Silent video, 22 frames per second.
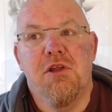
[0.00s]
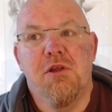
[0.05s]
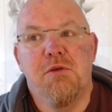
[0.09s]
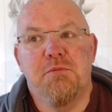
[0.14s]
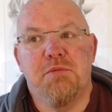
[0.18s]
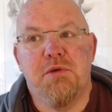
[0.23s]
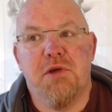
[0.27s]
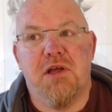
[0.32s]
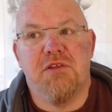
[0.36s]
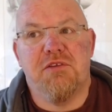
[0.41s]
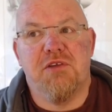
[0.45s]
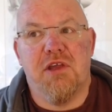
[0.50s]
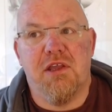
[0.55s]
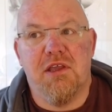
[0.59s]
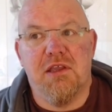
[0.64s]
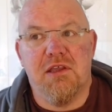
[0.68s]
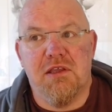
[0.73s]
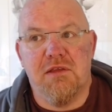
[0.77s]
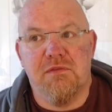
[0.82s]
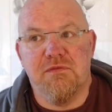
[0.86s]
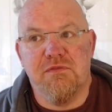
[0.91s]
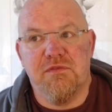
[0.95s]

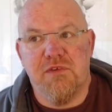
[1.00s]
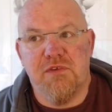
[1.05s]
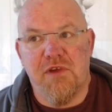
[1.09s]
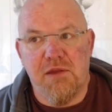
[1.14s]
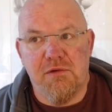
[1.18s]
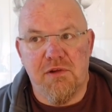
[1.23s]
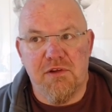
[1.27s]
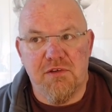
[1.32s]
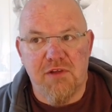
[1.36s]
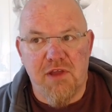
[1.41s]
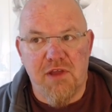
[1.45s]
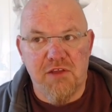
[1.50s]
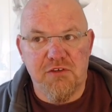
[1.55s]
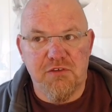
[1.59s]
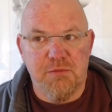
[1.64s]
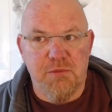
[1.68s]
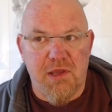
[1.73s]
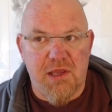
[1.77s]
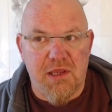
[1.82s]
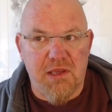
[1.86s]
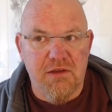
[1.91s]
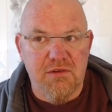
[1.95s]
partake in various
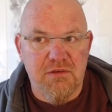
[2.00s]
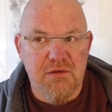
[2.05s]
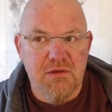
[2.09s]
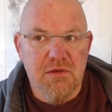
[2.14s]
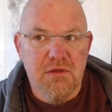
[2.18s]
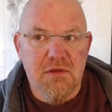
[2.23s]
aspects